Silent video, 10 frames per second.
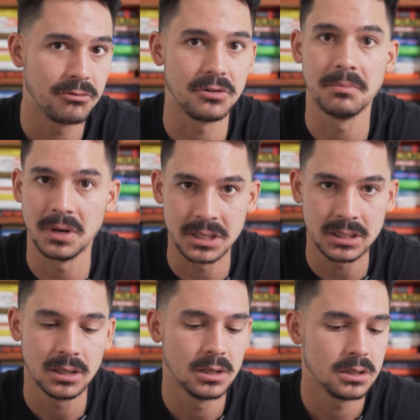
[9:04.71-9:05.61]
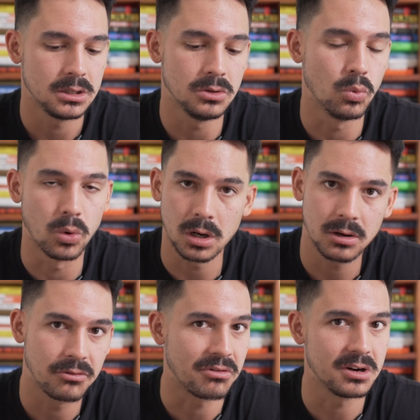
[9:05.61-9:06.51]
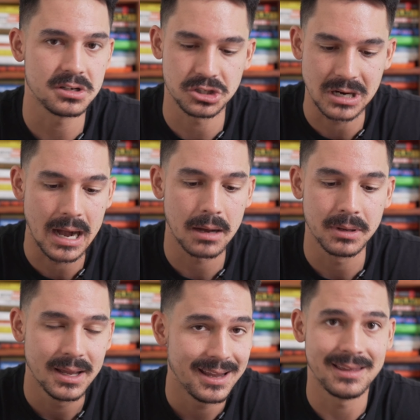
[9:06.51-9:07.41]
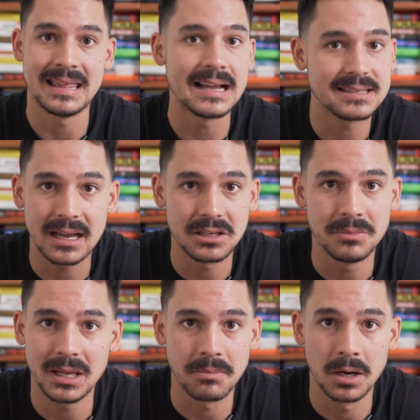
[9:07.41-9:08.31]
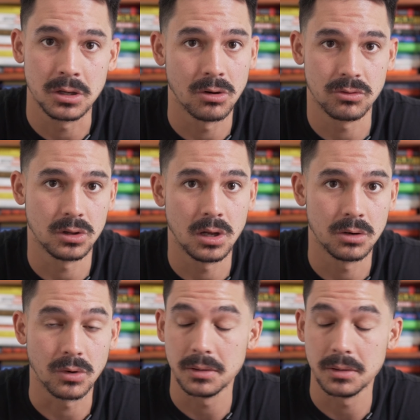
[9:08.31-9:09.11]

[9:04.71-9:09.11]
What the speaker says: for money, you work for a job, and that's how you make money over the long